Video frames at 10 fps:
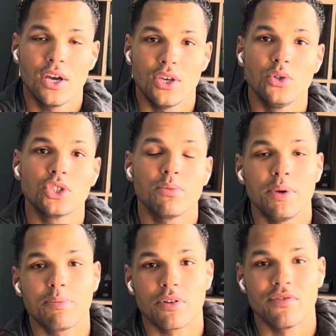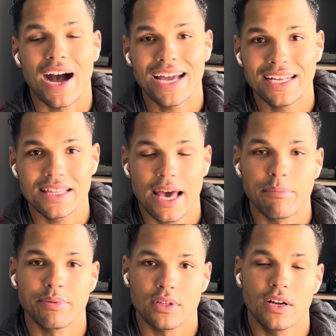You should be providing
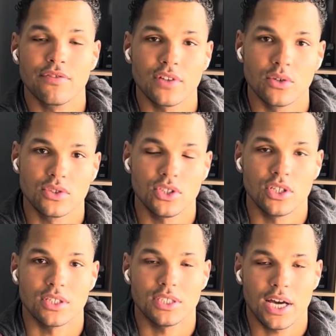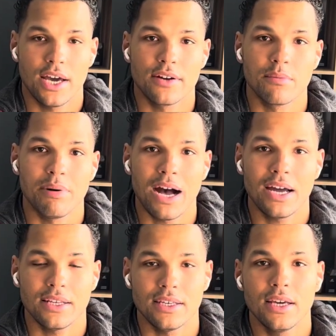that blood flow to your entire
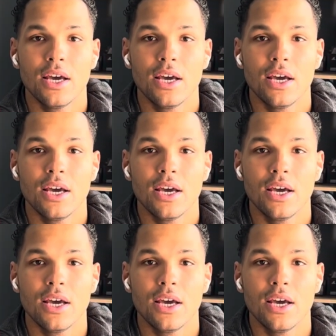body